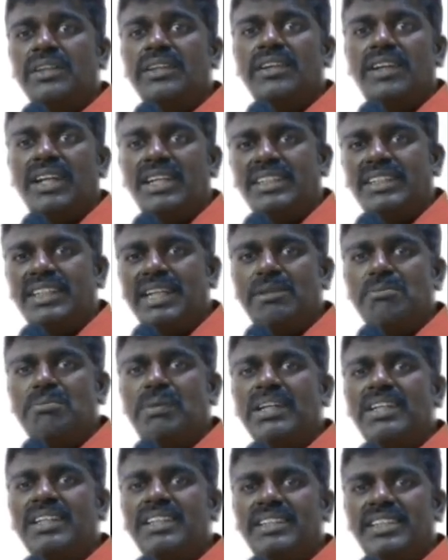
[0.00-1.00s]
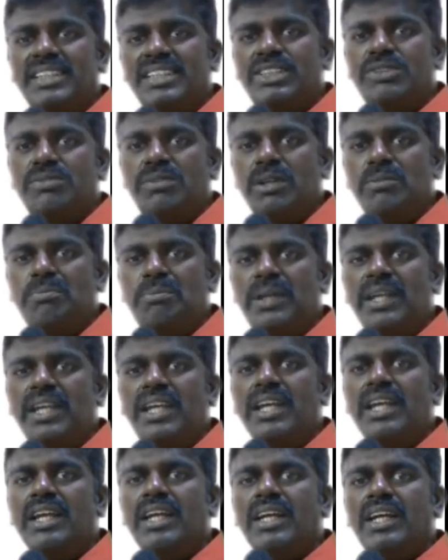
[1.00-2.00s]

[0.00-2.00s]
the runtime, but this will be